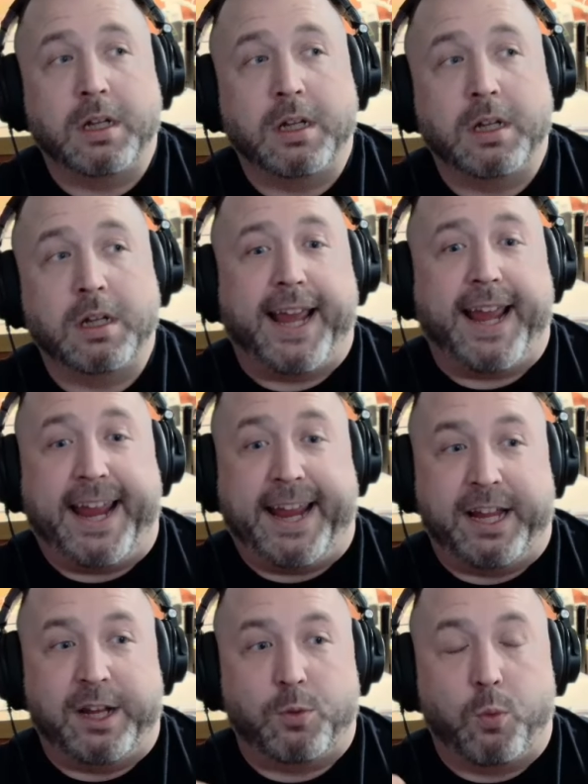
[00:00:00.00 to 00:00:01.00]
and
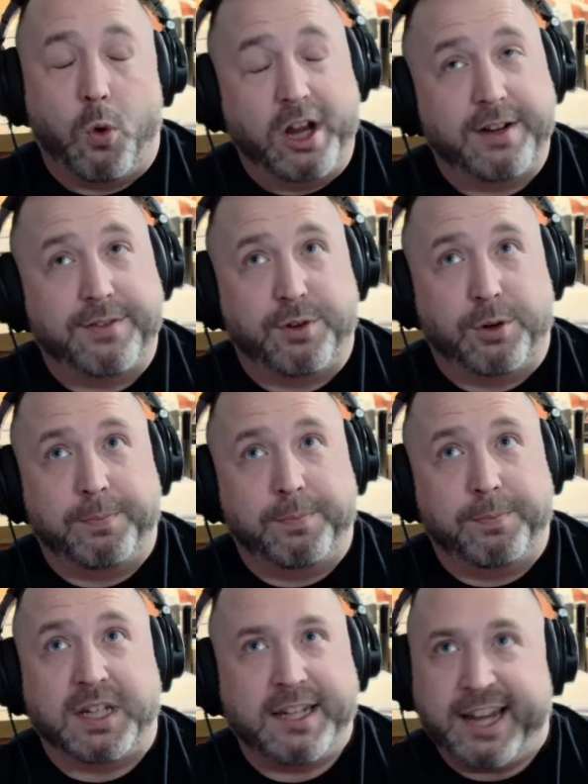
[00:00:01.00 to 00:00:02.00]
one of them
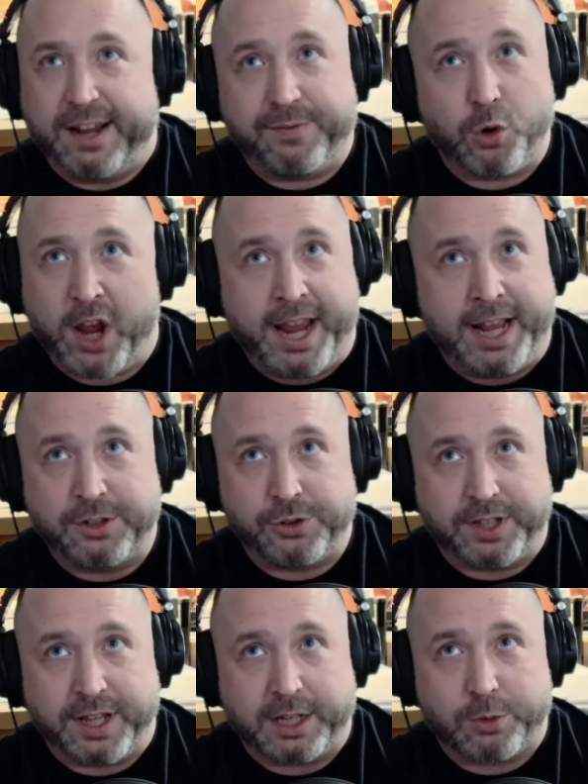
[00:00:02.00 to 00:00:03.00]
never answered
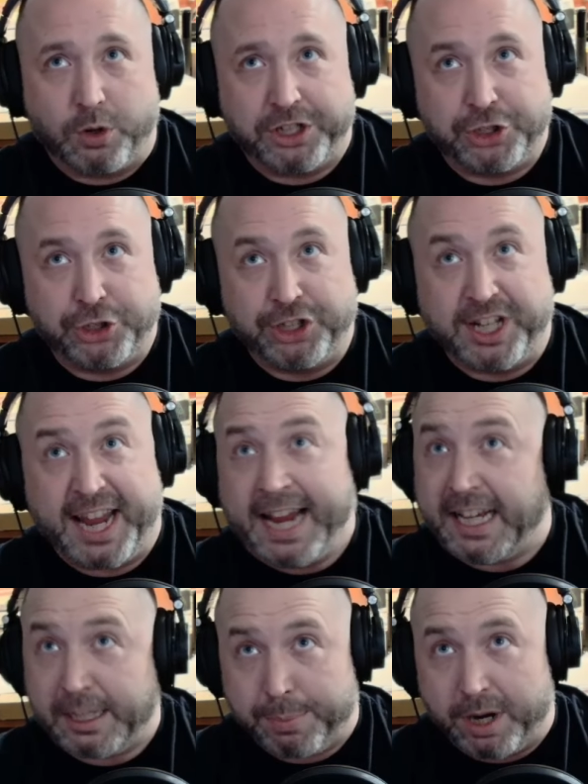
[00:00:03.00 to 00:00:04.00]
that question to
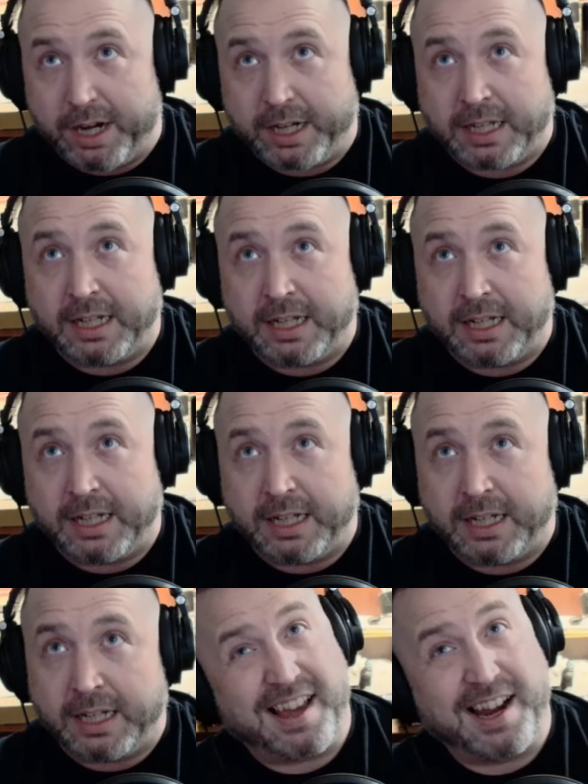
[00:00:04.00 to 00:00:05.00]
anybody, and I
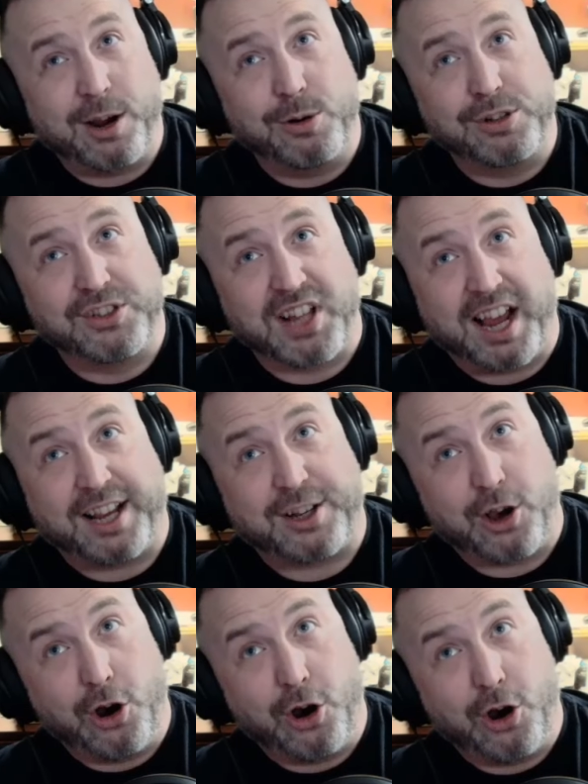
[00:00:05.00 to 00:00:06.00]
thought I was like,
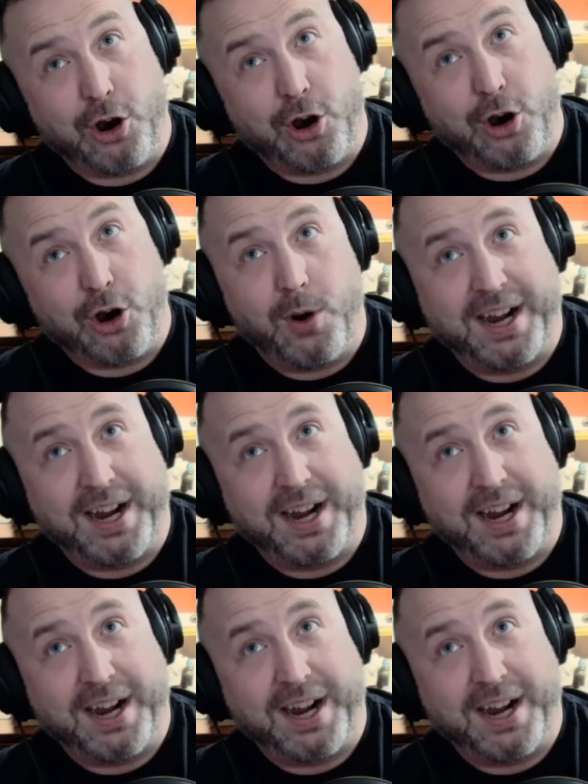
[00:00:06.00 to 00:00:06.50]
oh, I know why he's